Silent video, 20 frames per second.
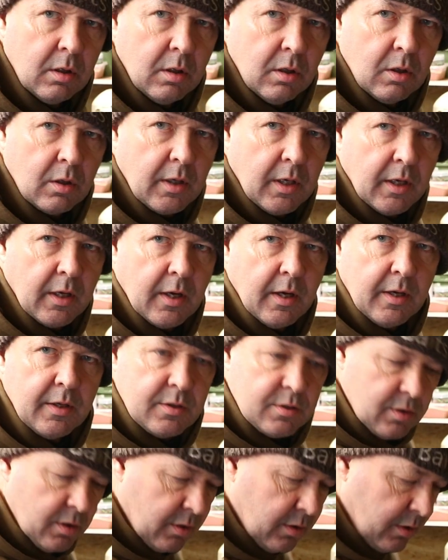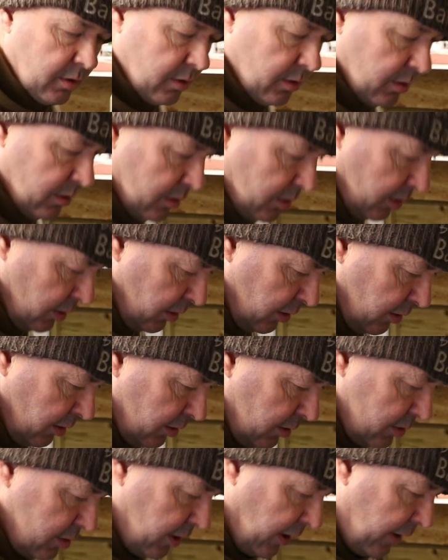Okay guys,
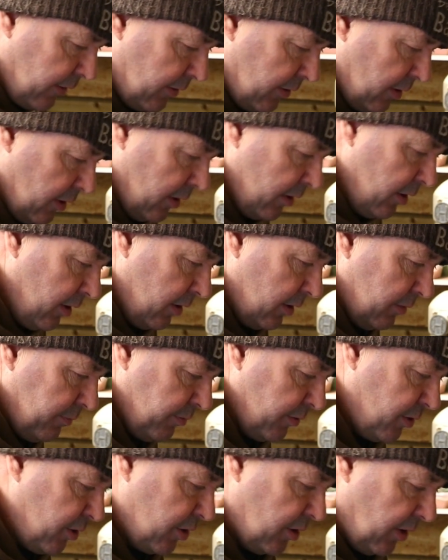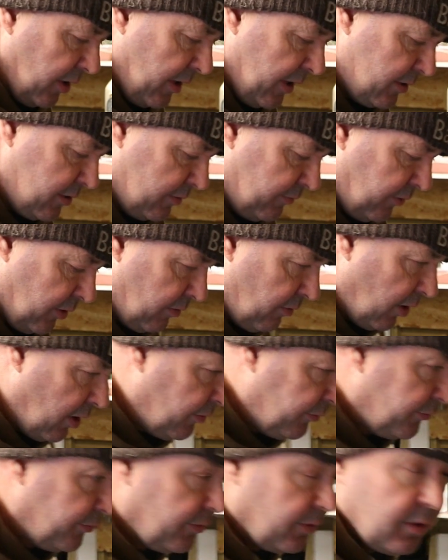just brushing the last few
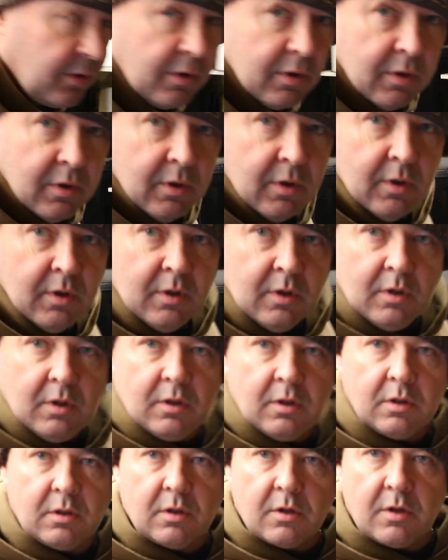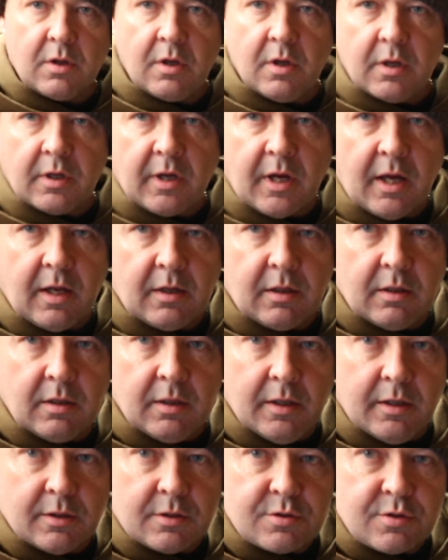off. Another
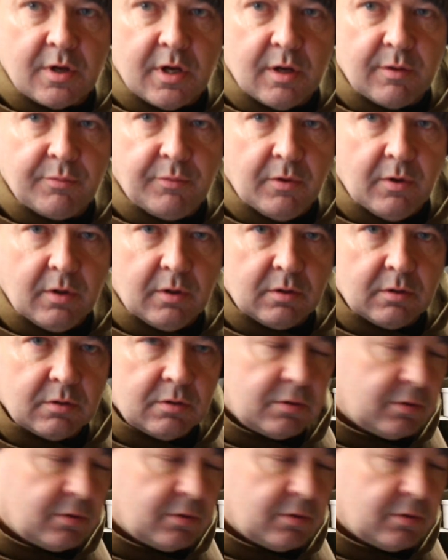litre tray full.